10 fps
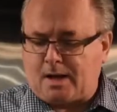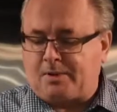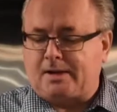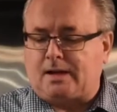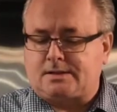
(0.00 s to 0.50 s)

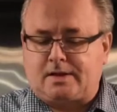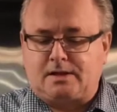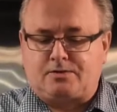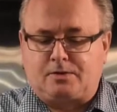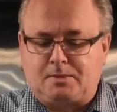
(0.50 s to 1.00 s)
couple of nice
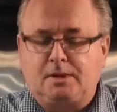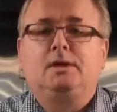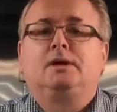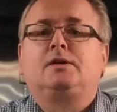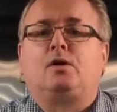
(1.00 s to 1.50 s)
things from
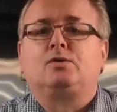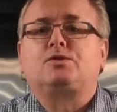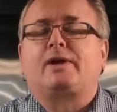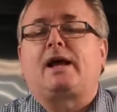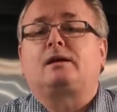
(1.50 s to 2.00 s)
Noel's
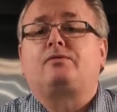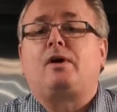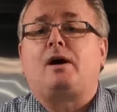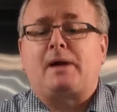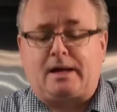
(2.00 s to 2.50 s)
Organic
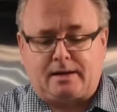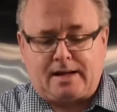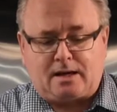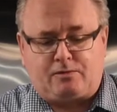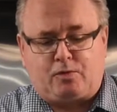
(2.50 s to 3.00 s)
Farm out in
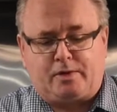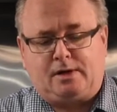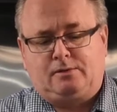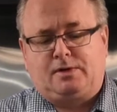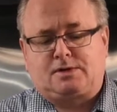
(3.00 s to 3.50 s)
California.
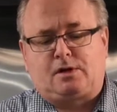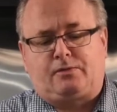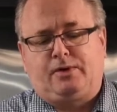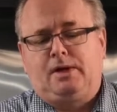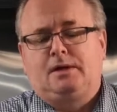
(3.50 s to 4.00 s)
First
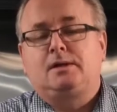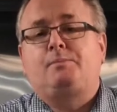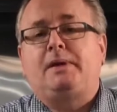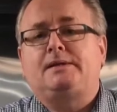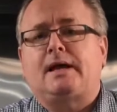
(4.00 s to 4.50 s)
off, the
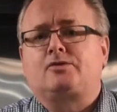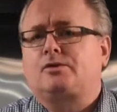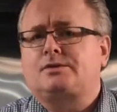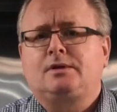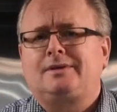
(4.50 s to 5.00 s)
pea
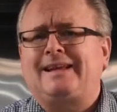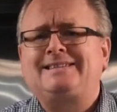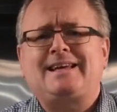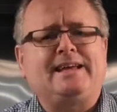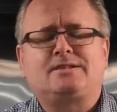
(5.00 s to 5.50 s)
tendrils. They
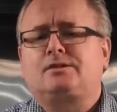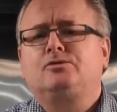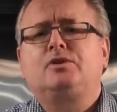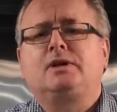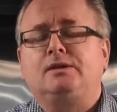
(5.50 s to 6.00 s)
taste
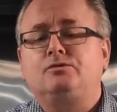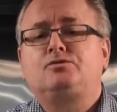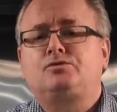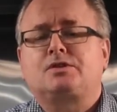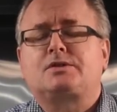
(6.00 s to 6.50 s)
really
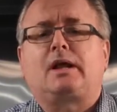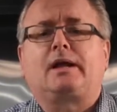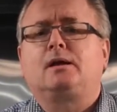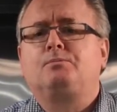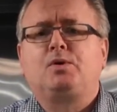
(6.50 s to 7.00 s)
just like
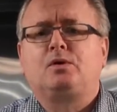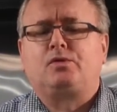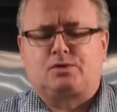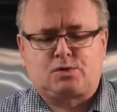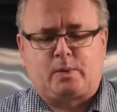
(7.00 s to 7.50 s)
a
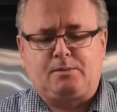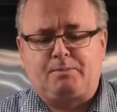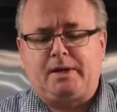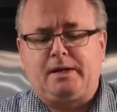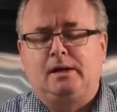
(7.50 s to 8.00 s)
beautiful sweet
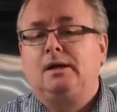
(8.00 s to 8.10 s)
pea.